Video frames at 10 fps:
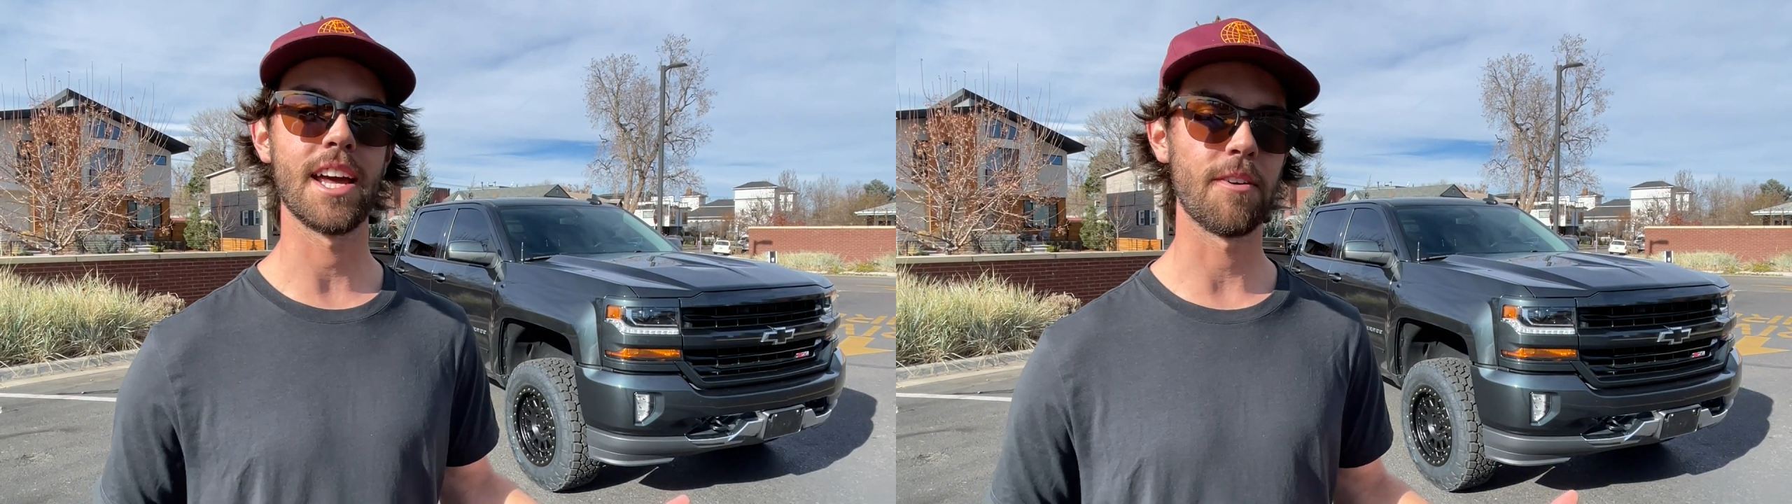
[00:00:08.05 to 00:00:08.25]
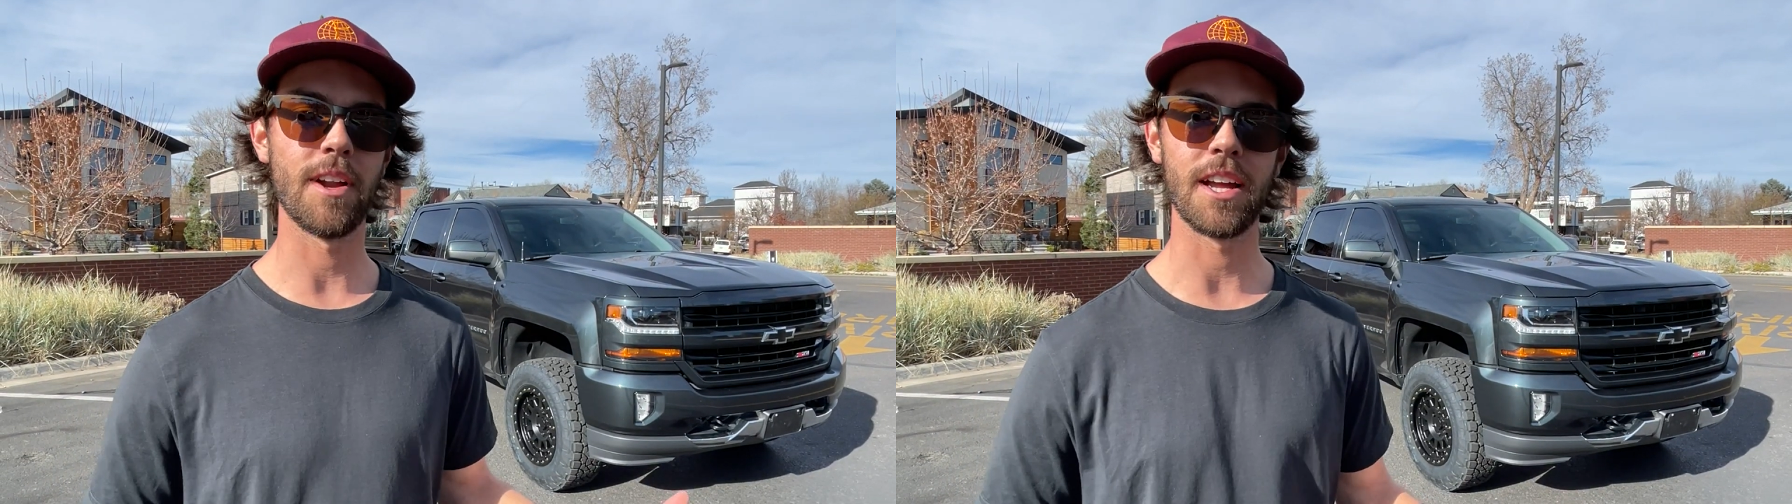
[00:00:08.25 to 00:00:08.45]
I
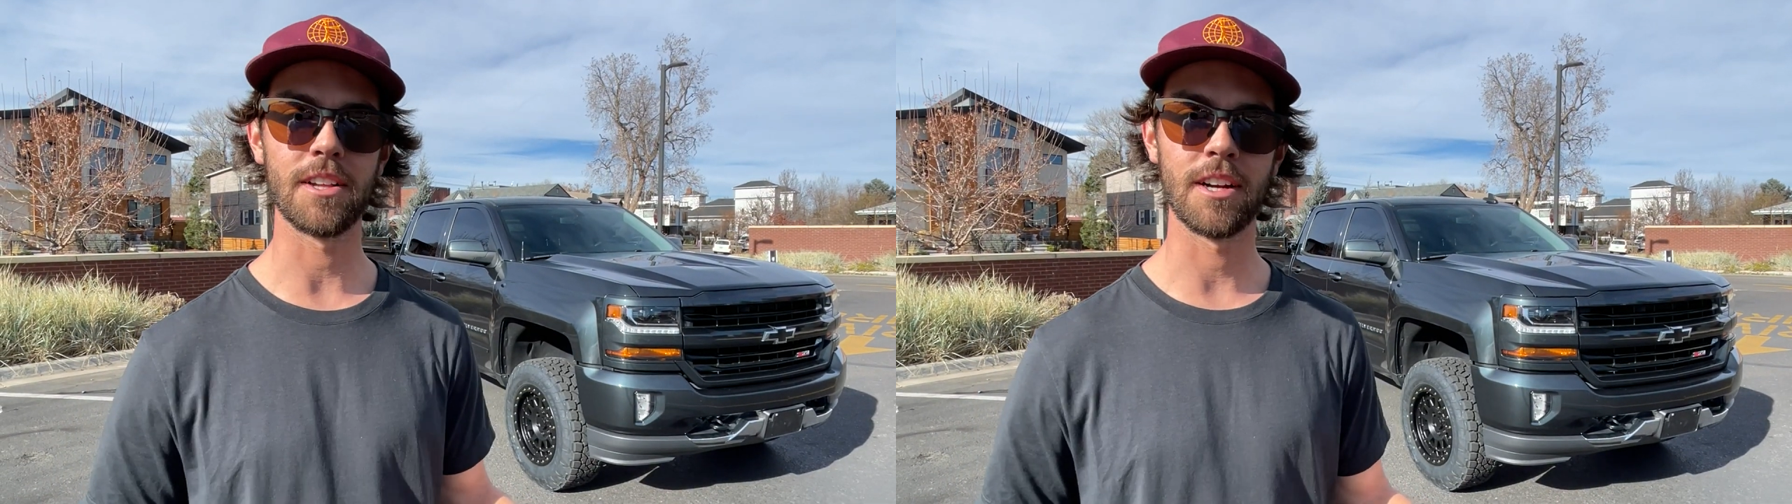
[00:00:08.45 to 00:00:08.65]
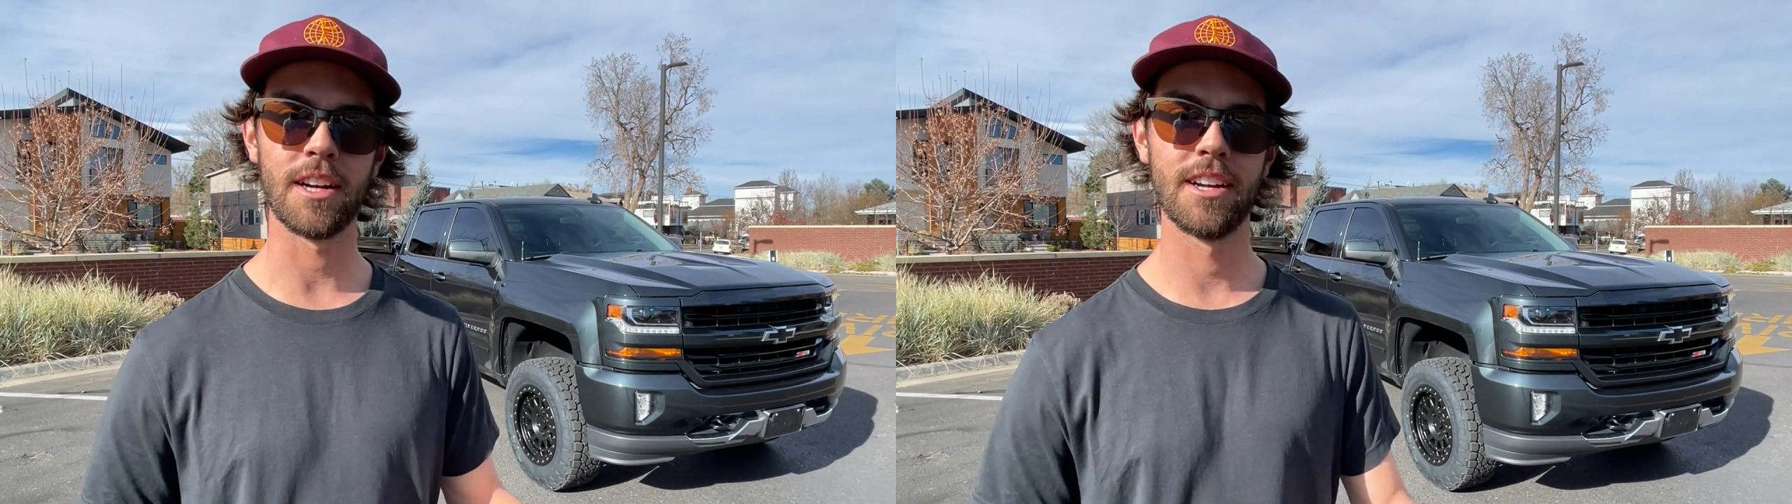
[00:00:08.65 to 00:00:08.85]
had a
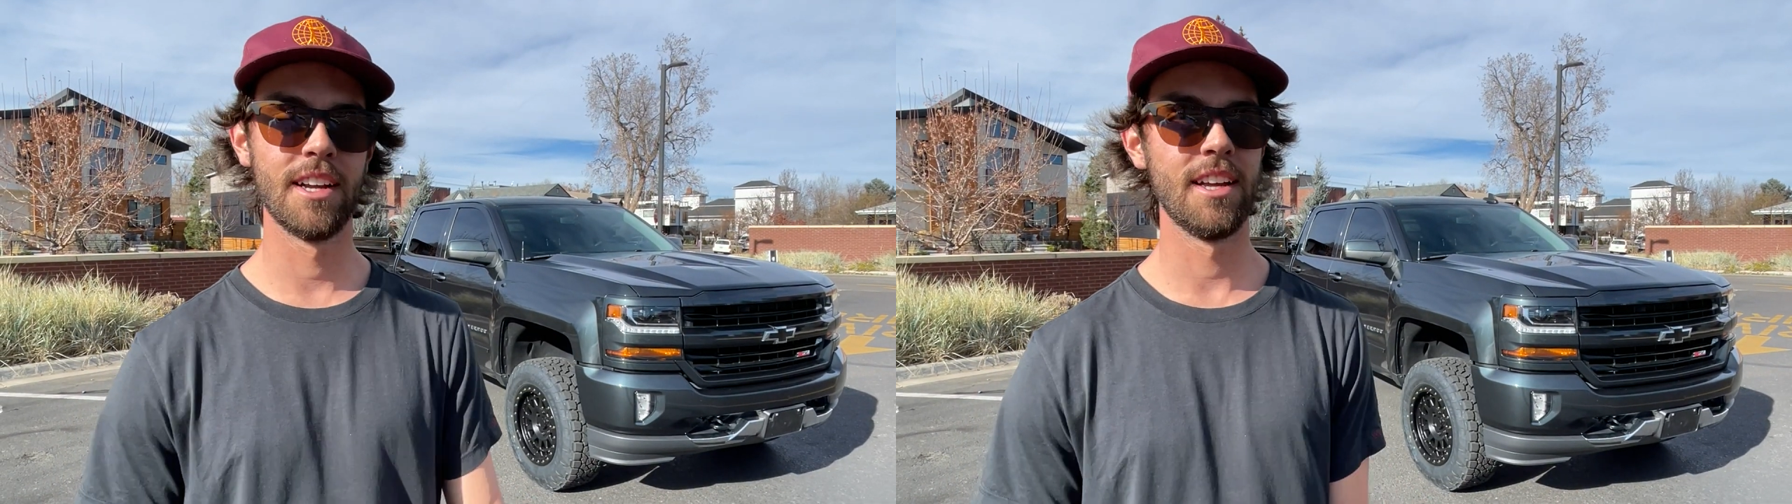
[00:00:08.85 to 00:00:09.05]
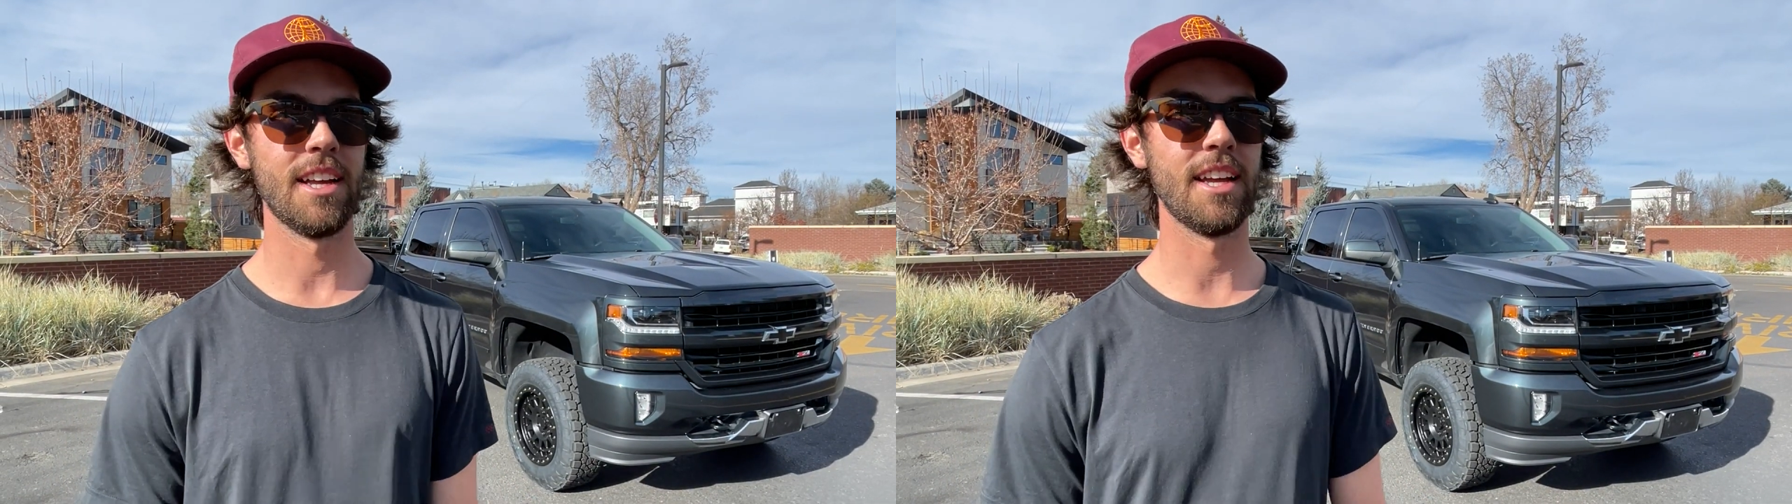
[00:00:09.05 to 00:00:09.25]
Wrangler
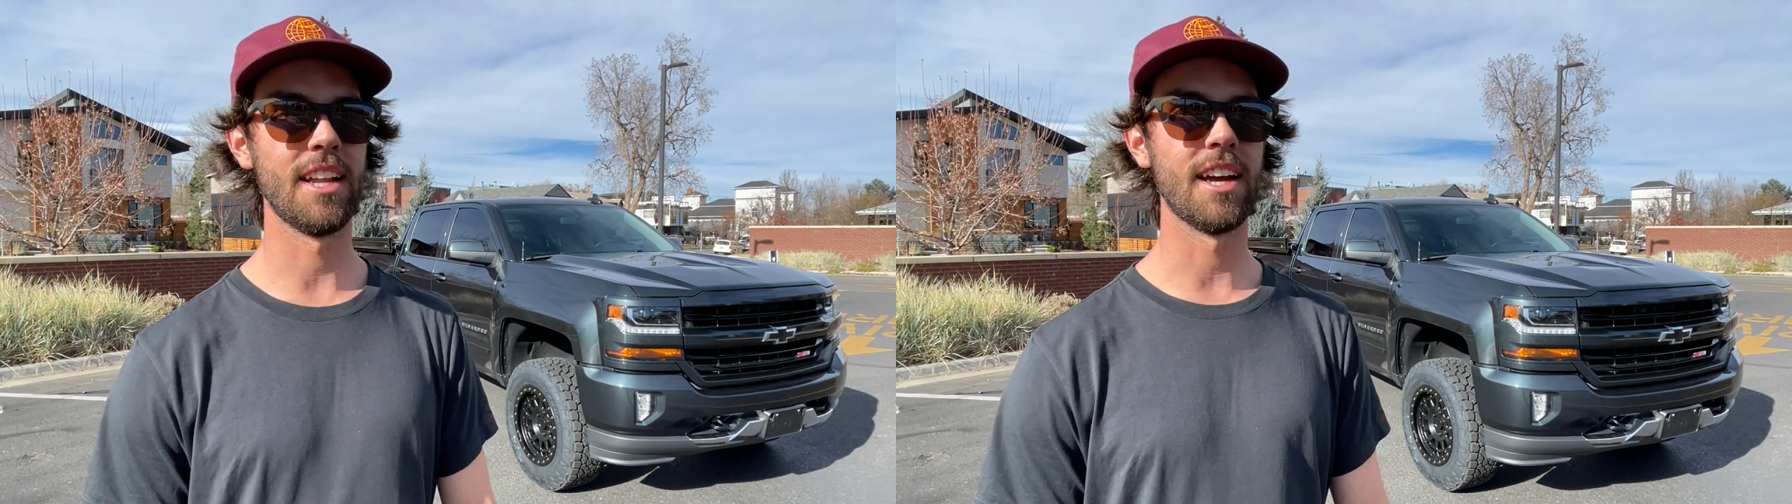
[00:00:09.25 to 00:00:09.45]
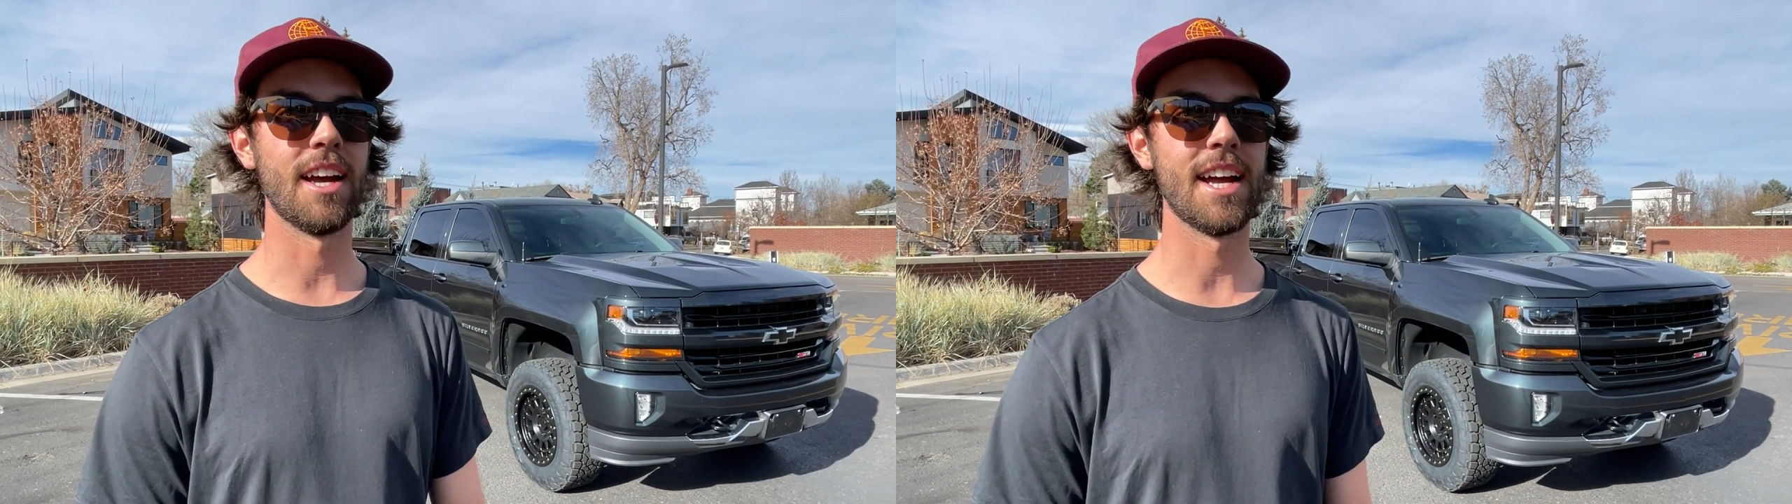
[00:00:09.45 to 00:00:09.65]

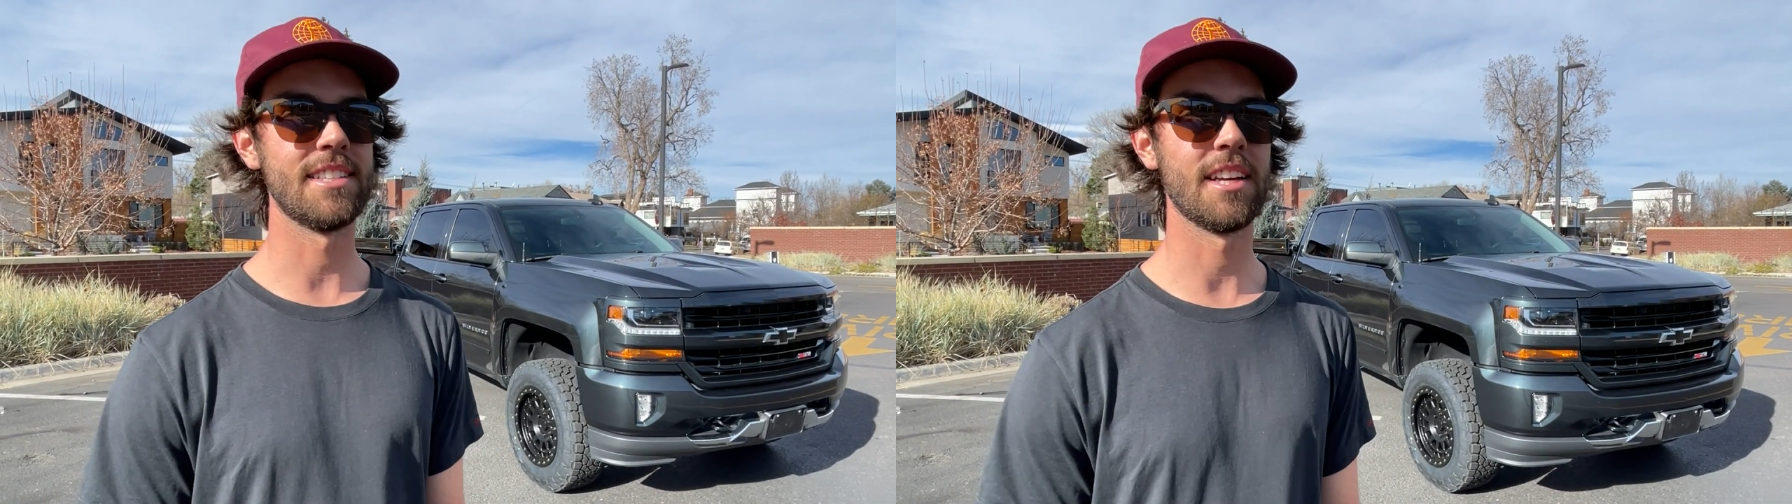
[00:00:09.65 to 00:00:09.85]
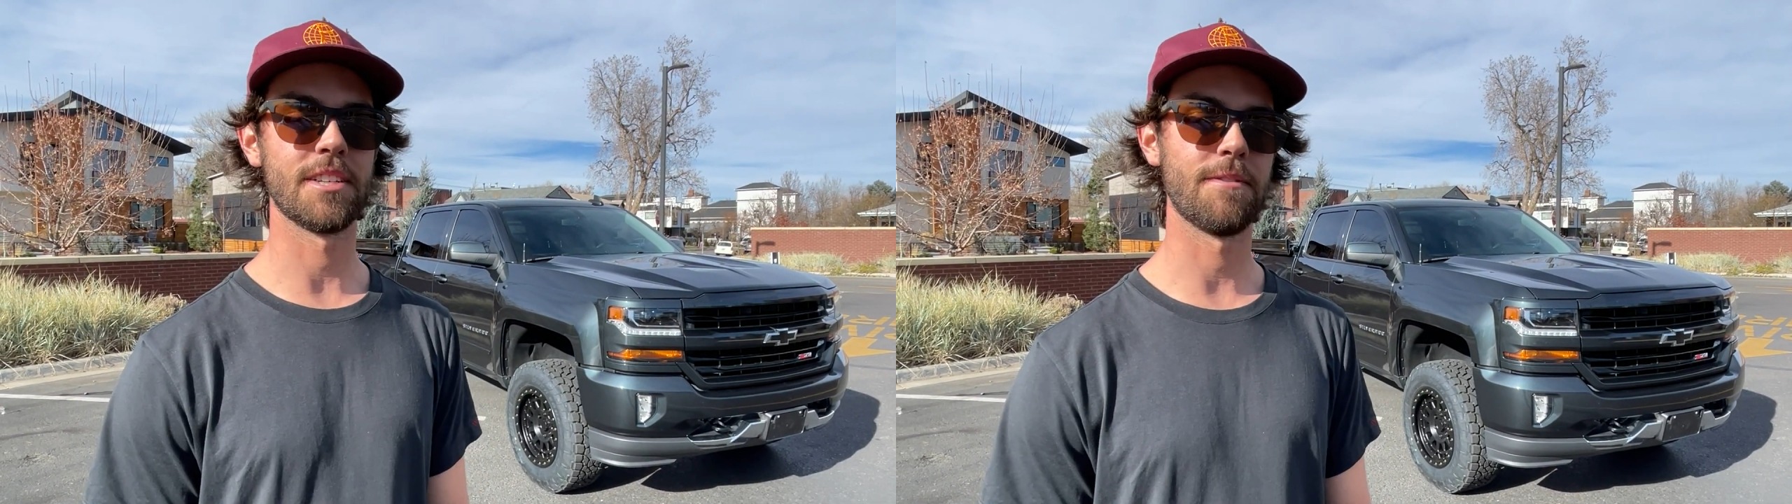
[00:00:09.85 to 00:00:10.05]
and had such